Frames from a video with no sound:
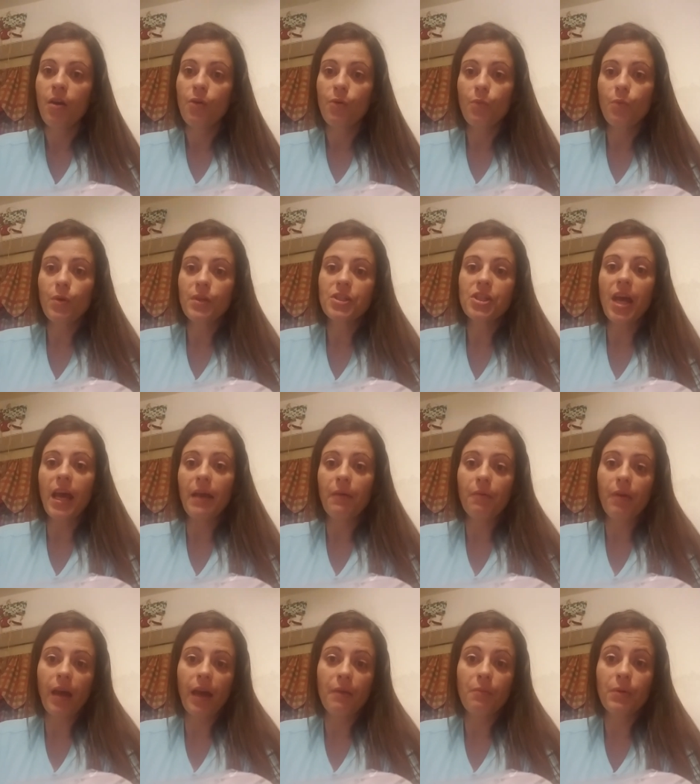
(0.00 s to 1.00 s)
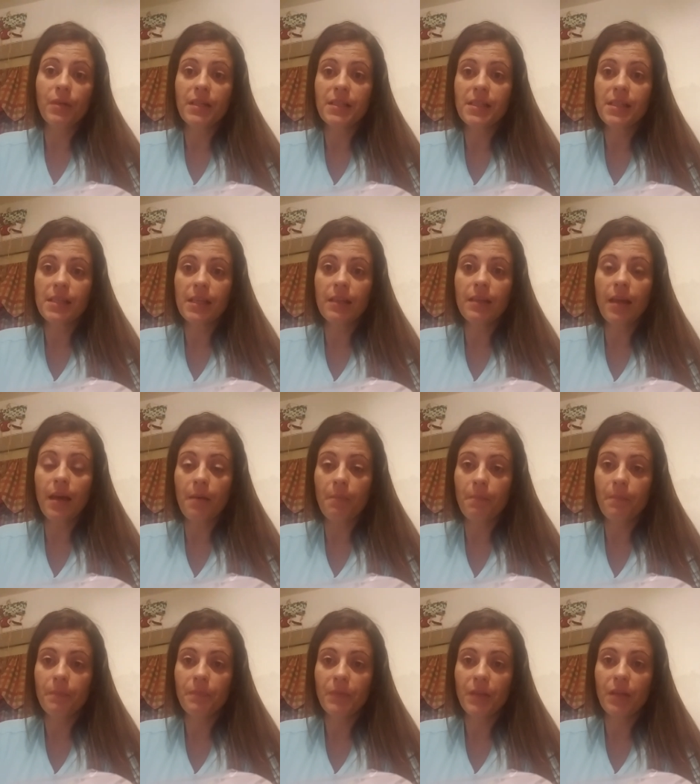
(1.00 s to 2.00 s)
which I want to see
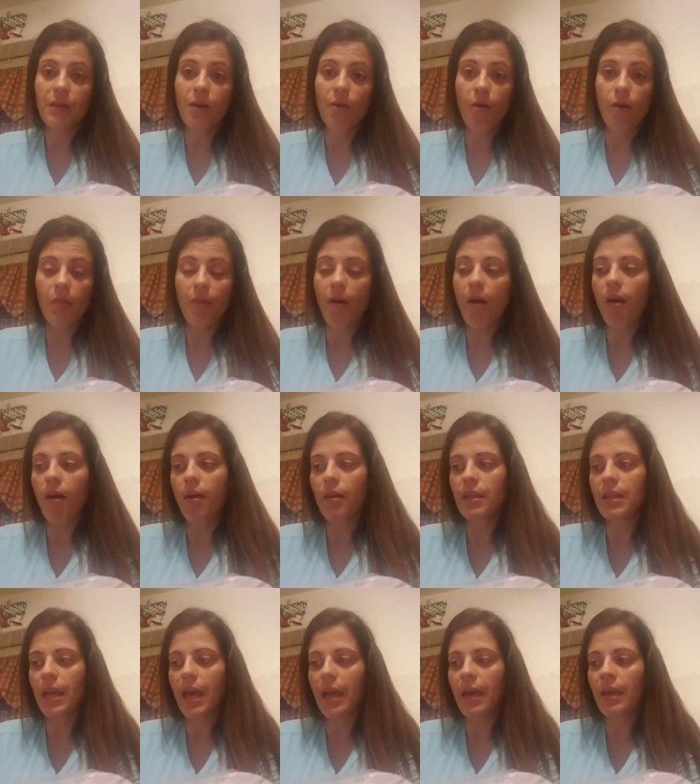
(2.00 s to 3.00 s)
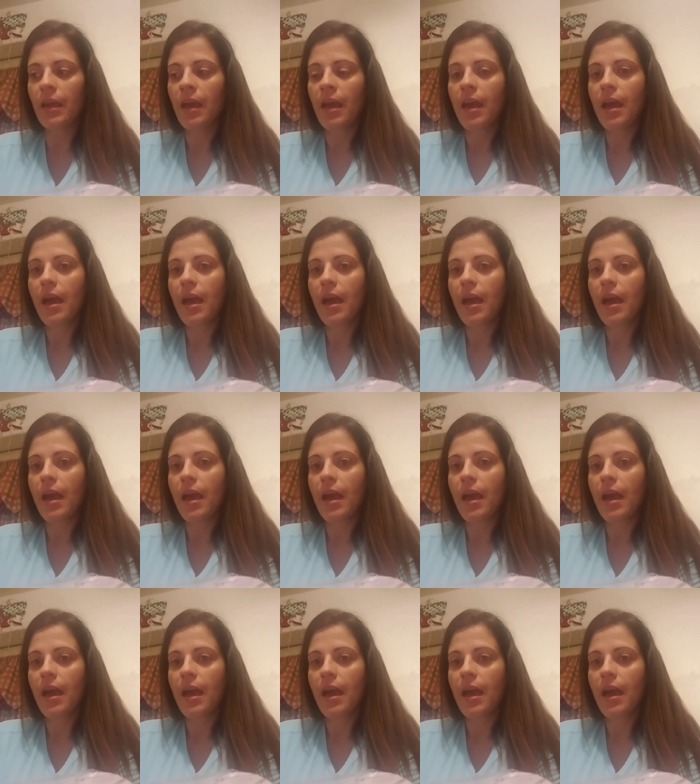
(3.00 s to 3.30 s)
them, on the holiday.